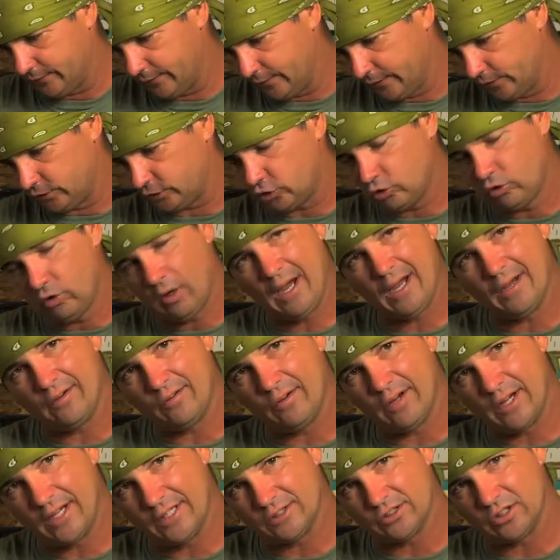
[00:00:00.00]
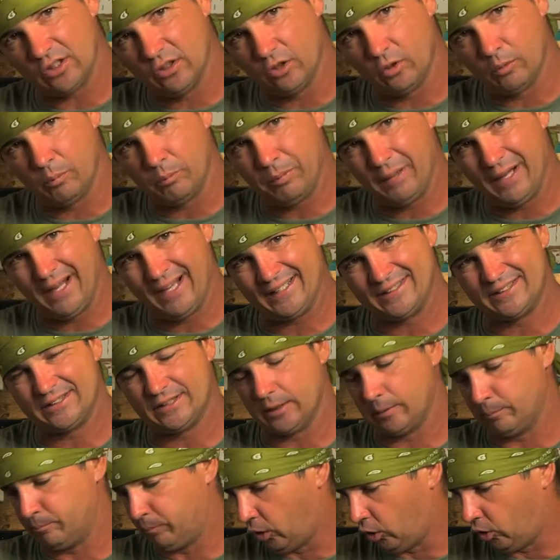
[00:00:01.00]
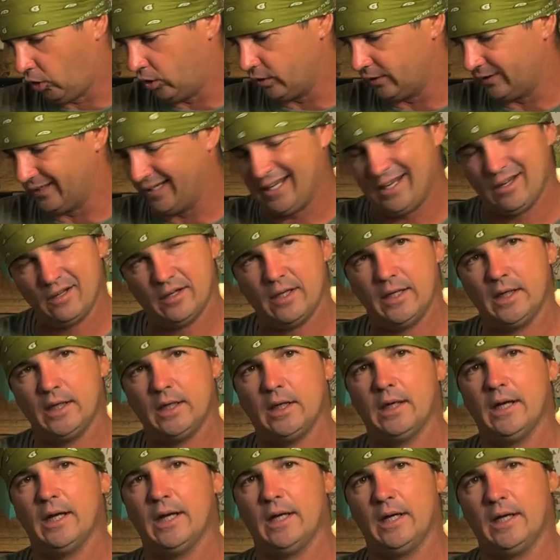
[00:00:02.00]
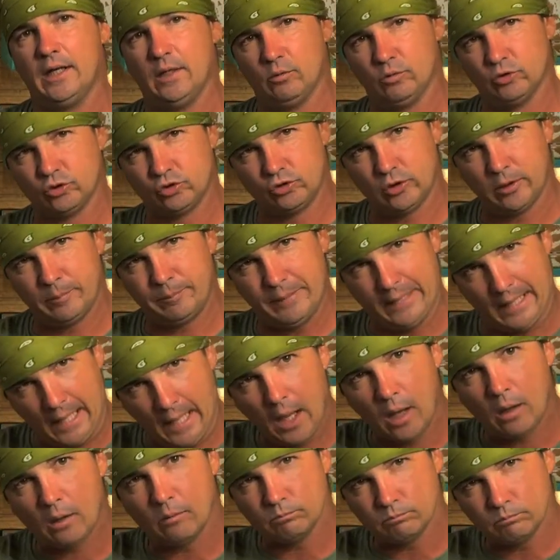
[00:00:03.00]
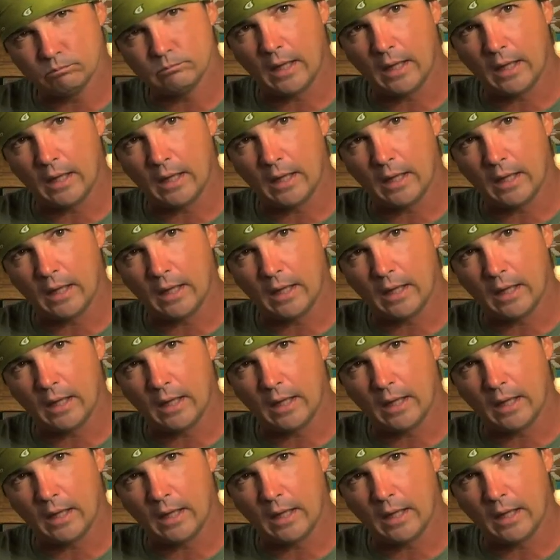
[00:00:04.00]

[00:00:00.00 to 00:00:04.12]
this grinder has a little plastic part down in it and it will strip it out